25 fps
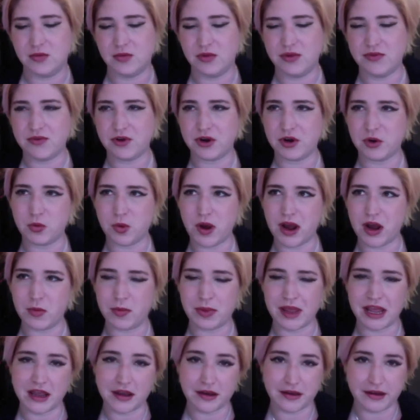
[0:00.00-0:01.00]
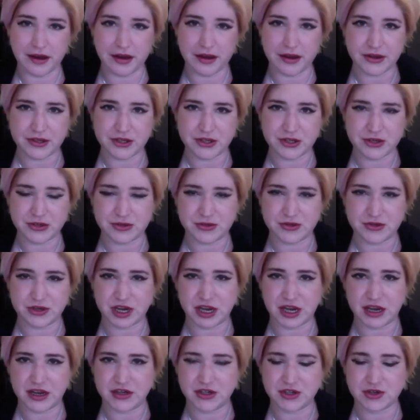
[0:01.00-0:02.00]
We've got a wellbeing coach called
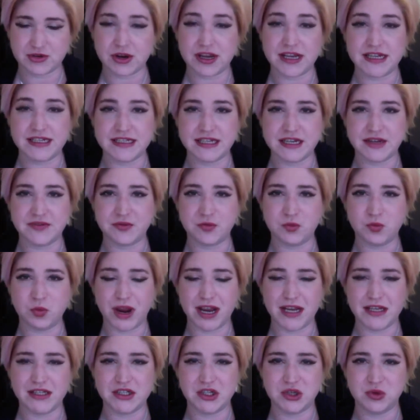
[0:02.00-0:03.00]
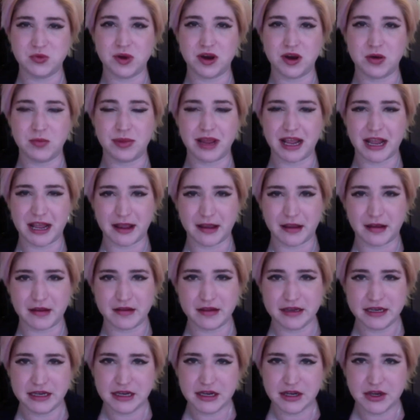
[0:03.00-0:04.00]
Tracy from Way to
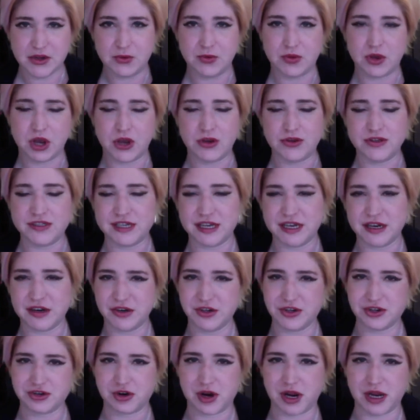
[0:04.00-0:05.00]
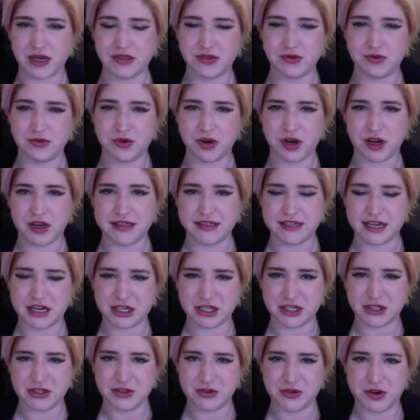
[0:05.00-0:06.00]
Wellbeing, who goes in and trains
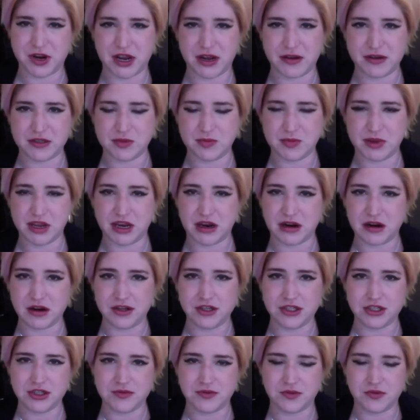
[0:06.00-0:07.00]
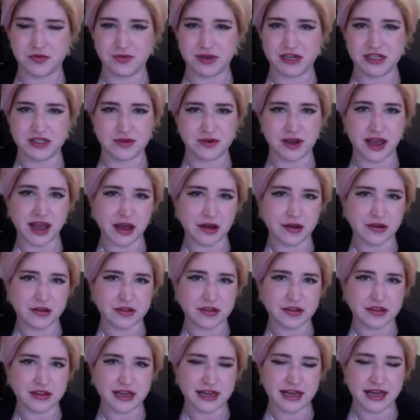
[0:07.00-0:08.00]
organisations on how to be inclusive of mental
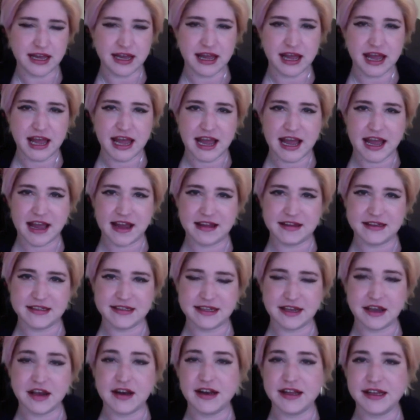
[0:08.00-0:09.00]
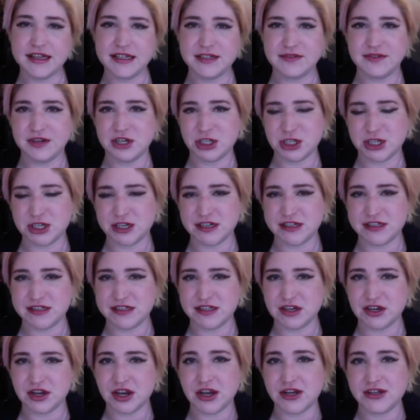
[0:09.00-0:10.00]
health, and the early intervention in
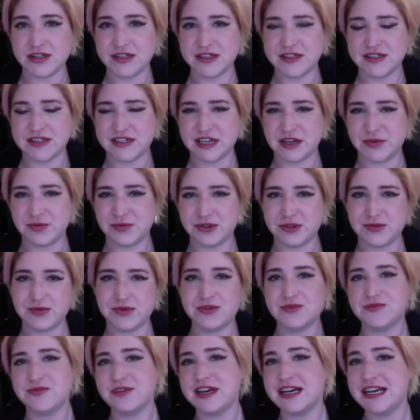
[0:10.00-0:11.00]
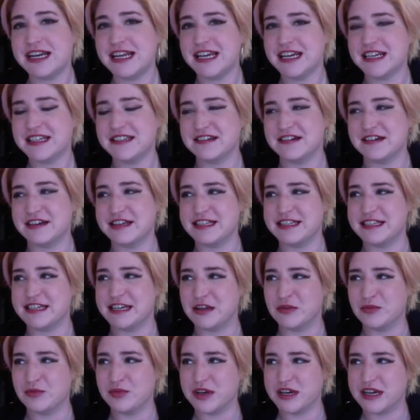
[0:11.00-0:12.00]
psychosis team, which was really
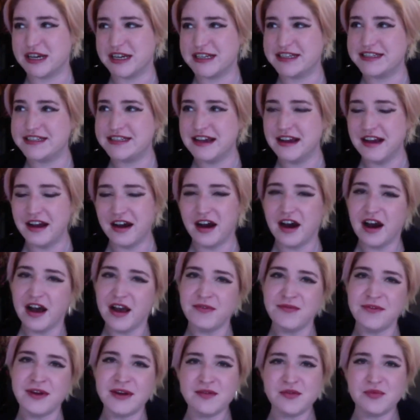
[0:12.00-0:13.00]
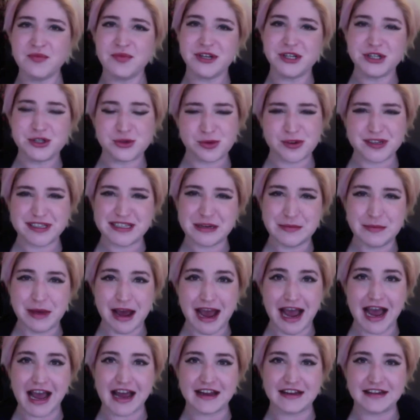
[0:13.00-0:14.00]
exciting because I've never been Twitter
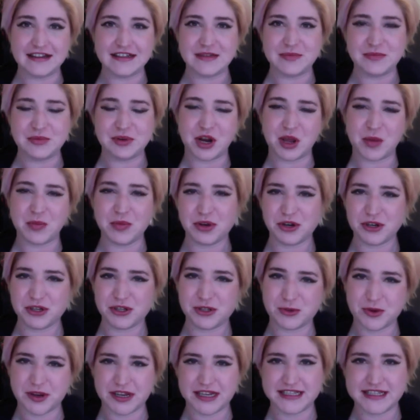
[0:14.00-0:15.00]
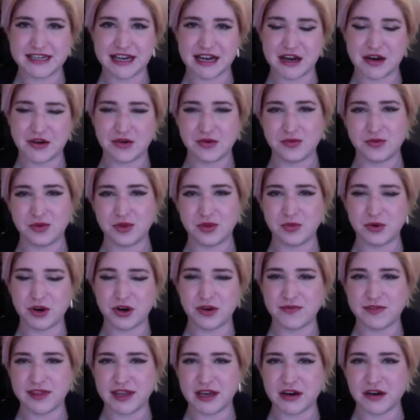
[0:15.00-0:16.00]
mad, but I put a tweet out with
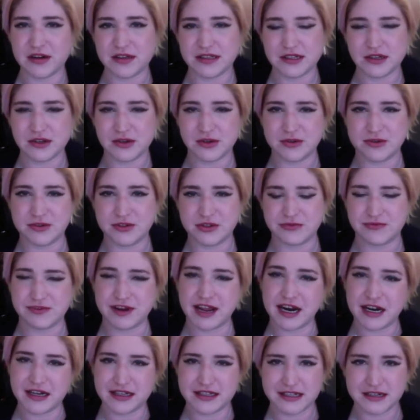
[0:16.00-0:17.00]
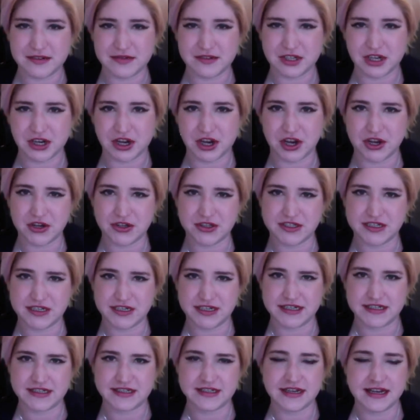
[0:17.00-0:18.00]
one of the articles, The Reality of
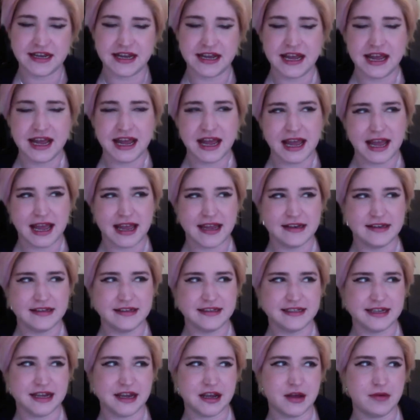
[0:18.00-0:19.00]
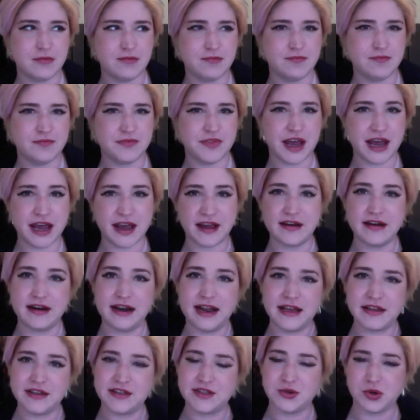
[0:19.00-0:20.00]
Psychosis, and that
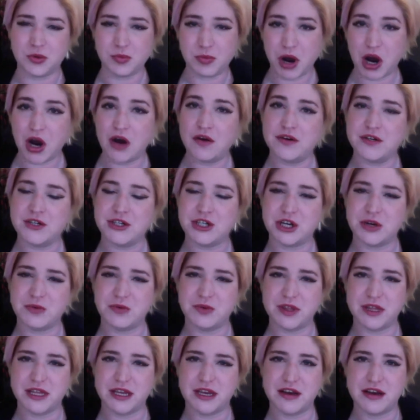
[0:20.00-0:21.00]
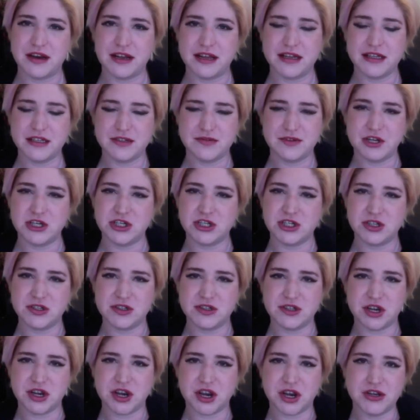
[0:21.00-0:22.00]
led to a partnership with the early intervention in
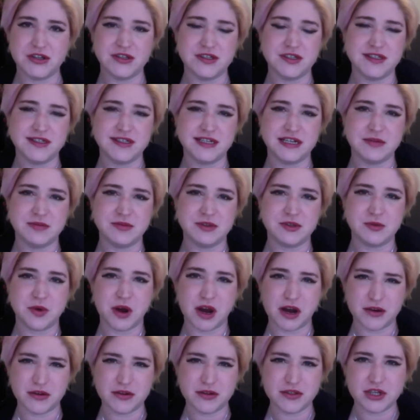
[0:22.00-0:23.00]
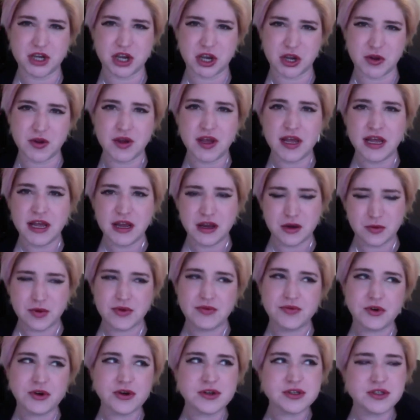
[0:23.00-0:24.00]
psychosis team as well. So
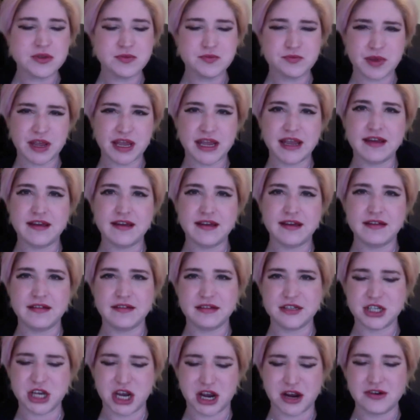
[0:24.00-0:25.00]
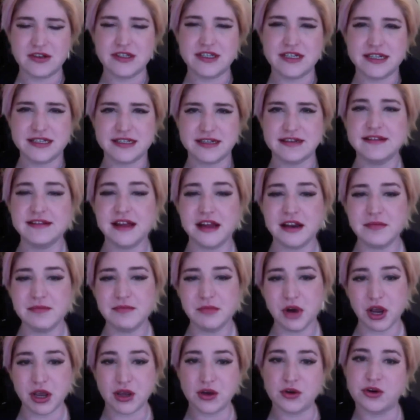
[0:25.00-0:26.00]
we've got some big charities, and
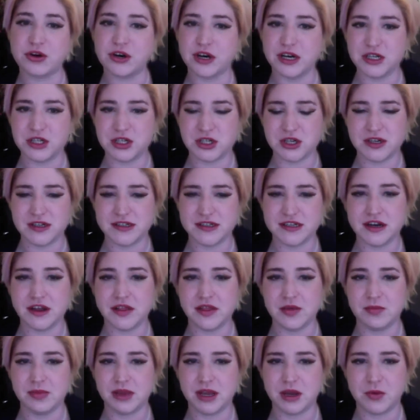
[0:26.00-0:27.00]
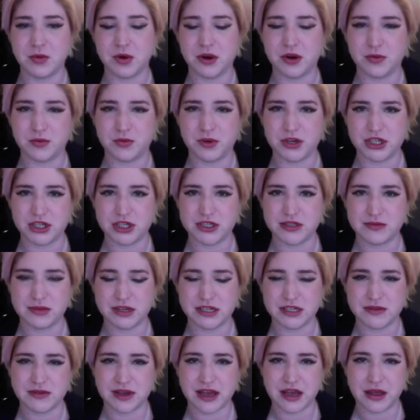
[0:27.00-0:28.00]
then My Cognition is another big one, which is a
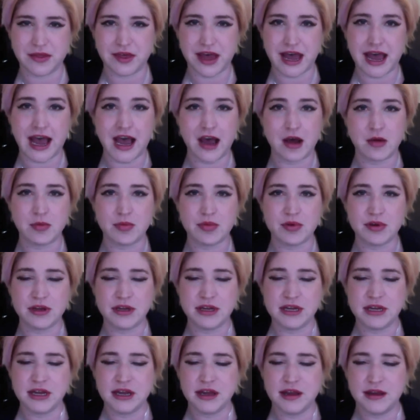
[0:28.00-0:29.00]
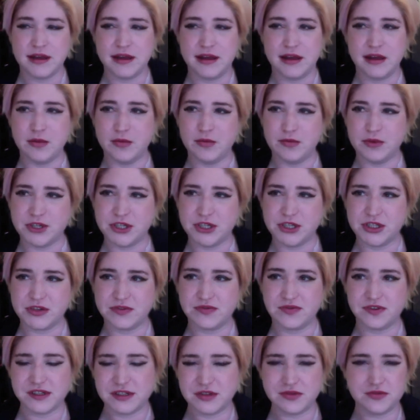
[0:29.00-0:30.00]
mental health app, which is
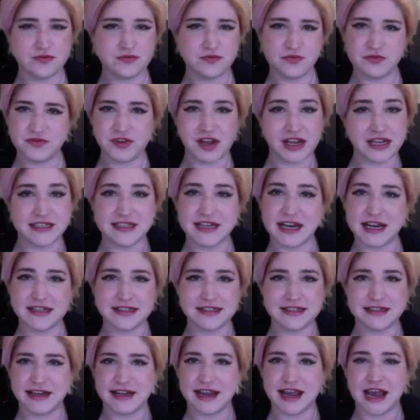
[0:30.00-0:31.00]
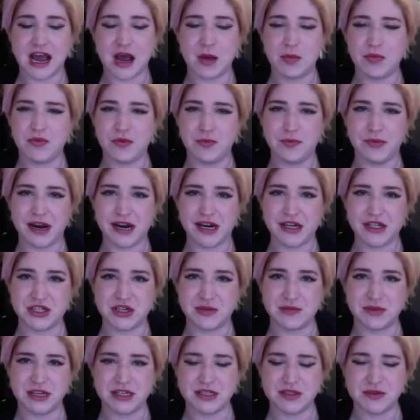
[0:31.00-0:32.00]
a fantastic app for
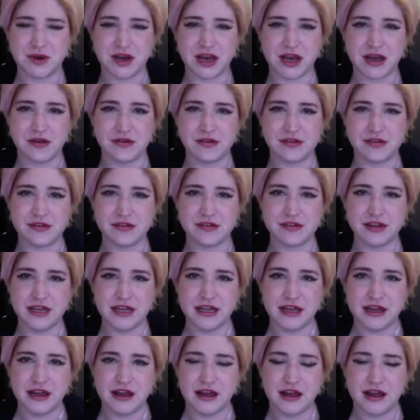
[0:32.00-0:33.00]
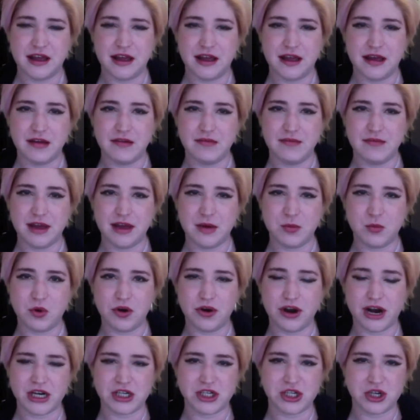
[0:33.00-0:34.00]
managing mental health, and
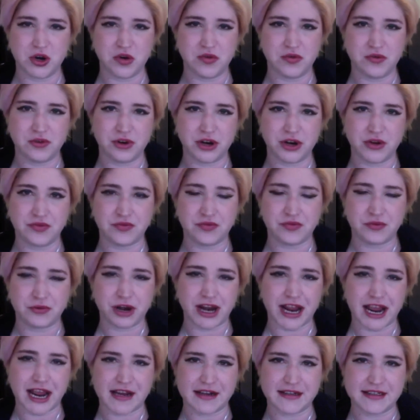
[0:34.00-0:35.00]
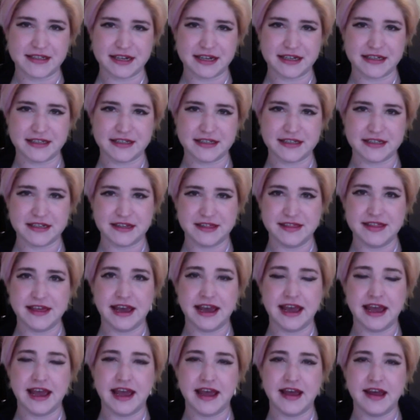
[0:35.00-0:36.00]
we're actually offering free access to
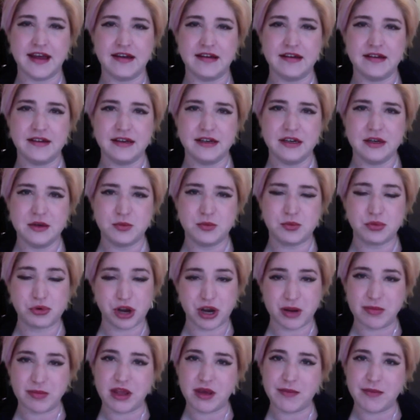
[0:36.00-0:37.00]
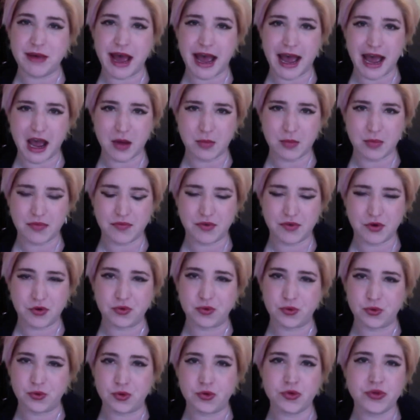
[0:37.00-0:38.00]
their premium app for
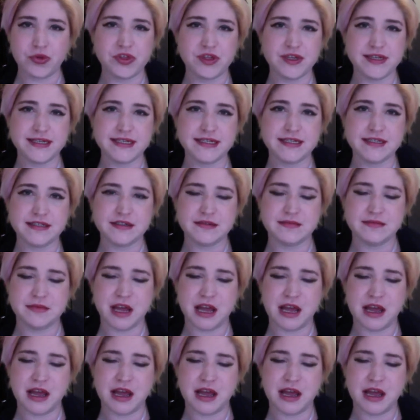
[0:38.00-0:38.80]
all authors.